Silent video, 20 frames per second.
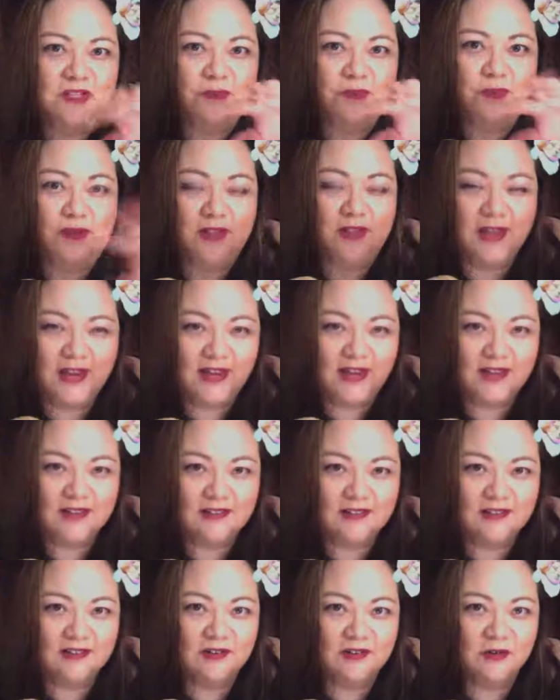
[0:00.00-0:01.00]

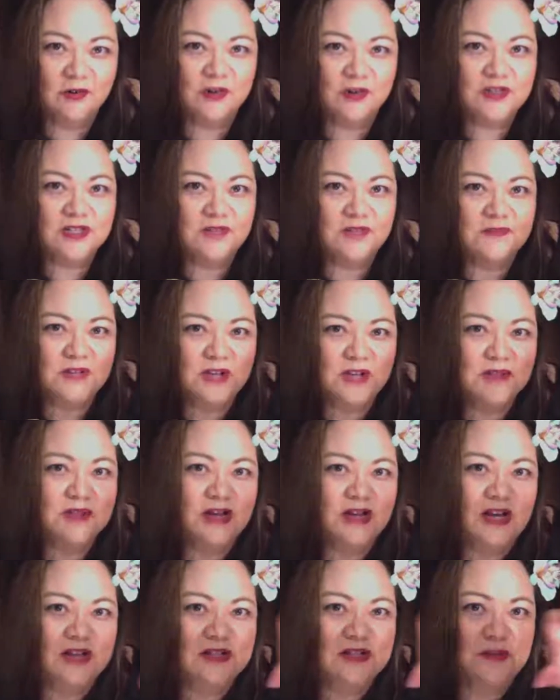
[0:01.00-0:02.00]
plain, or sometimes it
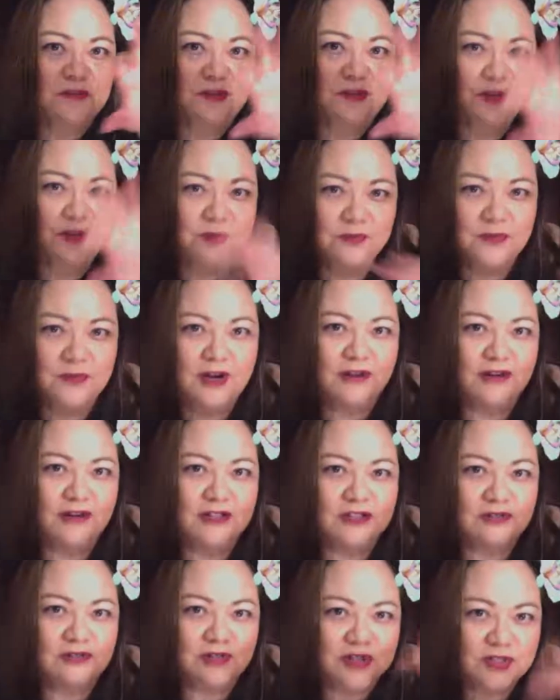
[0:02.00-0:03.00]
has a blueberry
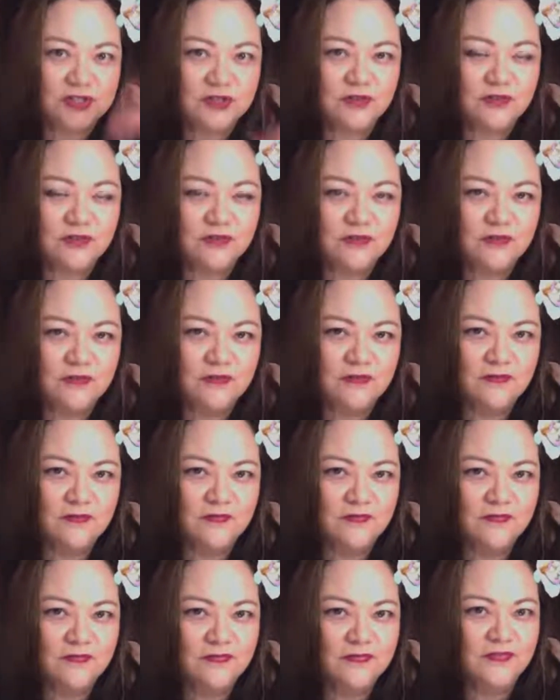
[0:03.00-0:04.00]
drizzle
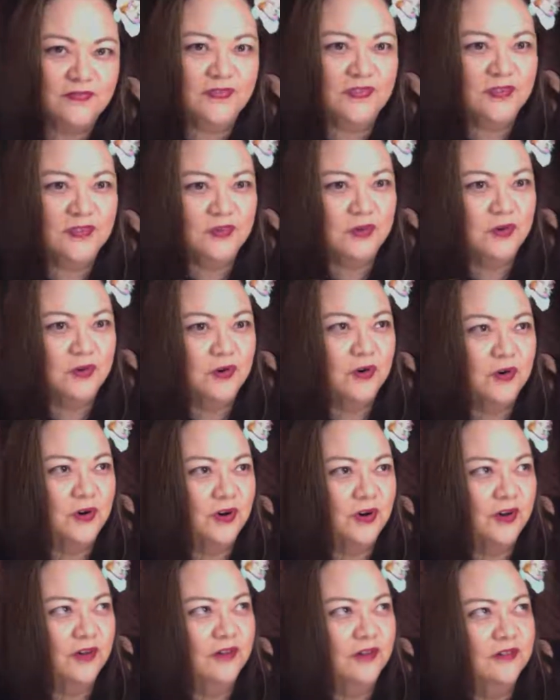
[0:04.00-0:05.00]

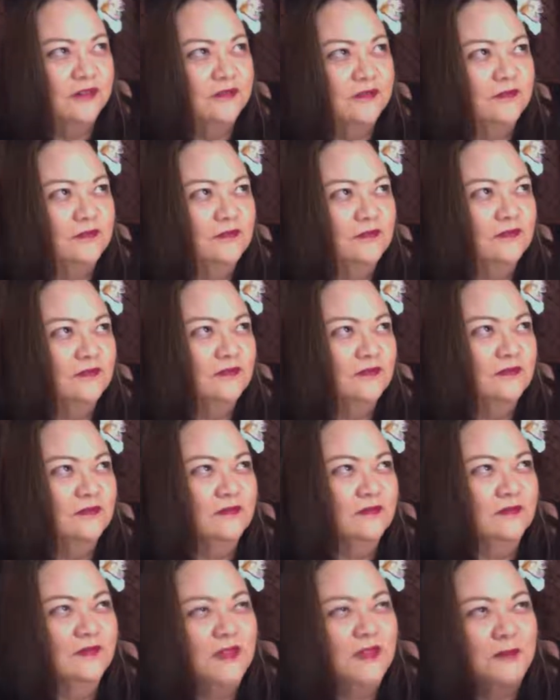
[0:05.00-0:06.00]
or
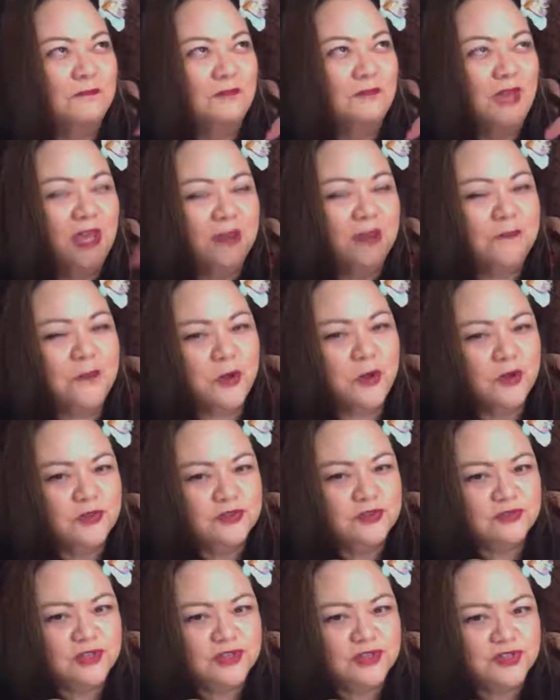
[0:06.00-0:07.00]
the maple
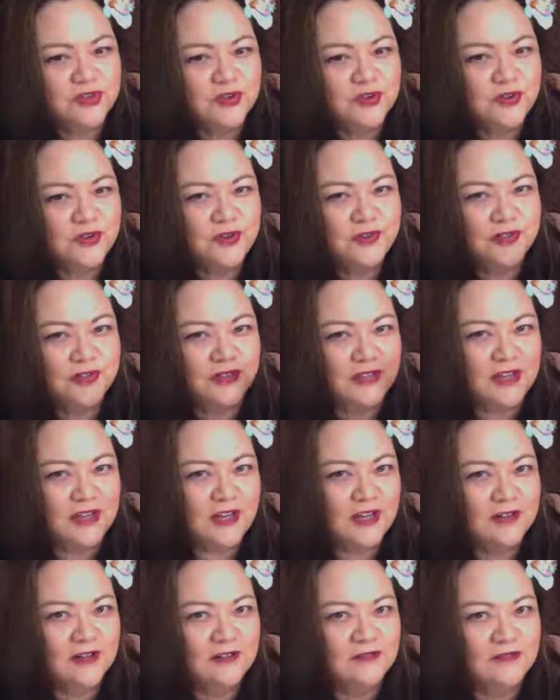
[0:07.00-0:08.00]
drizzle that they
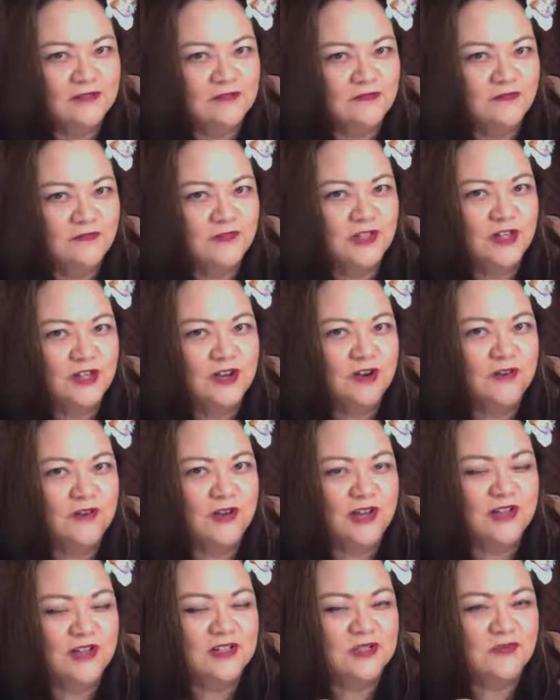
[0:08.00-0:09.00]
can, you know,
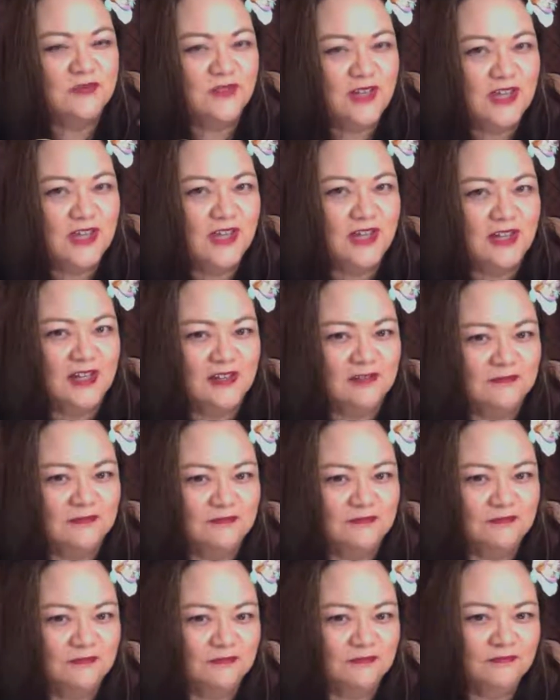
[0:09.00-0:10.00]
and it's vegan.
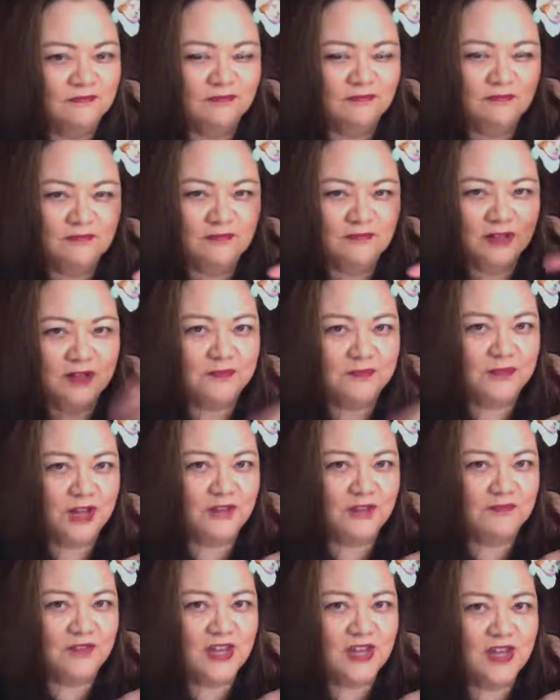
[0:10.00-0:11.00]
But I'm
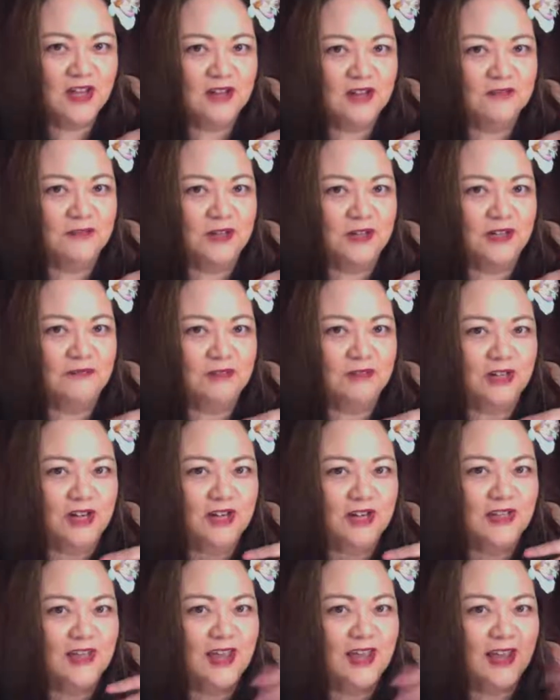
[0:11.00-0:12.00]
not vegan, but when I
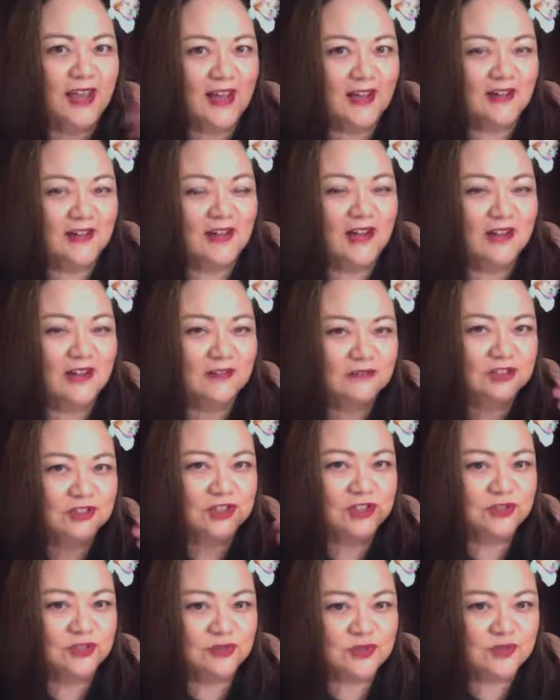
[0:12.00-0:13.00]
can, I
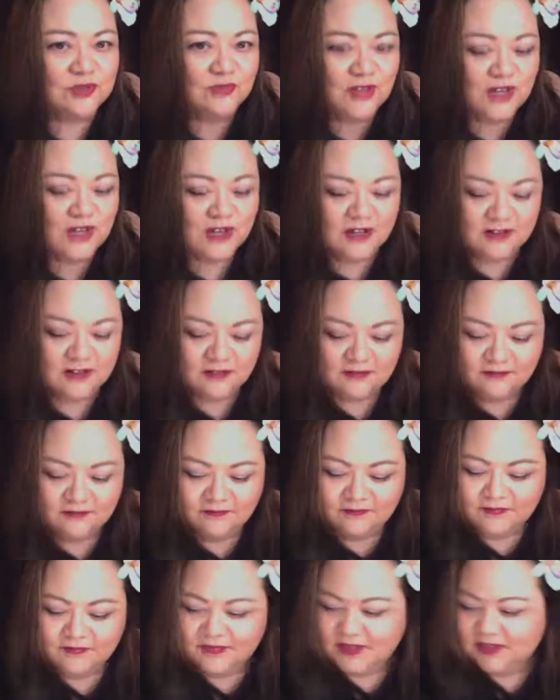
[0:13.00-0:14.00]
choose vegan.
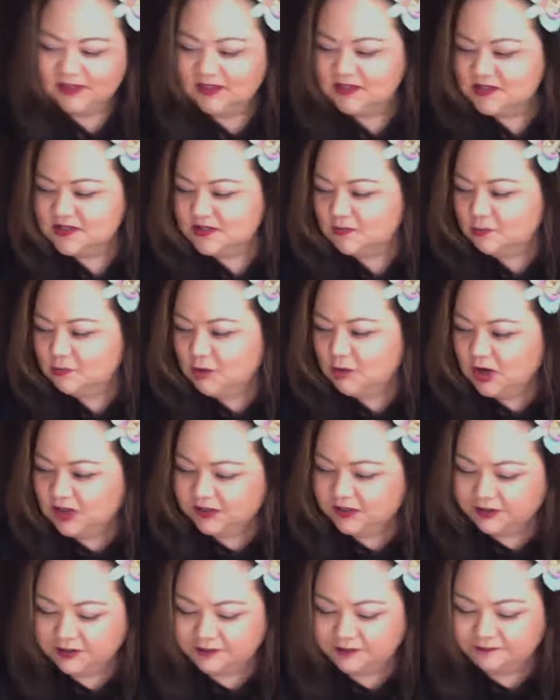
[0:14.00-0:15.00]
I need some
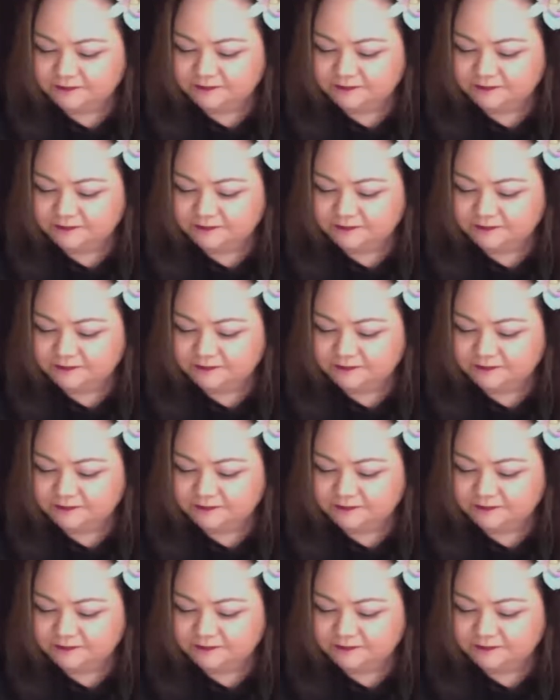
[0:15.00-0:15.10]
water.